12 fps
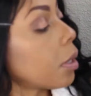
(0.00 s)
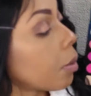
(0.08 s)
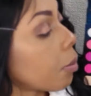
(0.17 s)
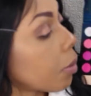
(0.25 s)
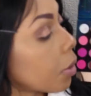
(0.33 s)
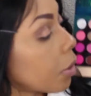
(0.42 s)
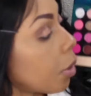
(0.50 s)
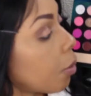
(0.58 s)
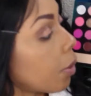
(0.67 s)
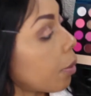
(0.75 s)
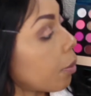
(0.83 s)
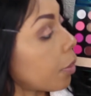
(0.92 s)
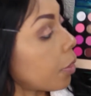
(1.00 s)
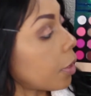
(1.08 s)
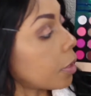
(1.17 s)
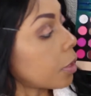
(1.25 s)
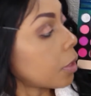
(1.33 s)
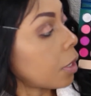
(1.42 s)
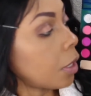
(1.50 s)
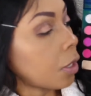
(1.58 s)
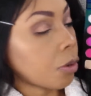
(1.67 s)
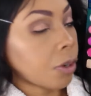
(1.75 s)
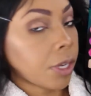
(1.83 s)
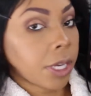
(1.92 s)
And we're going to go in with this
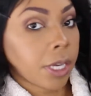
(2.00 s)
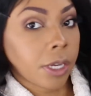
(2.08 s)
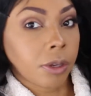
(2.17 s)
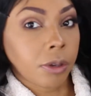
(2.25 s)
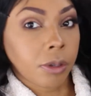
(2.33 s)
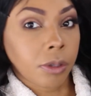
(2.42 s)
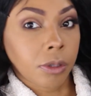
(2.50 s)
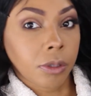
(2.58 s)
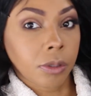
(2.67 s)
color here.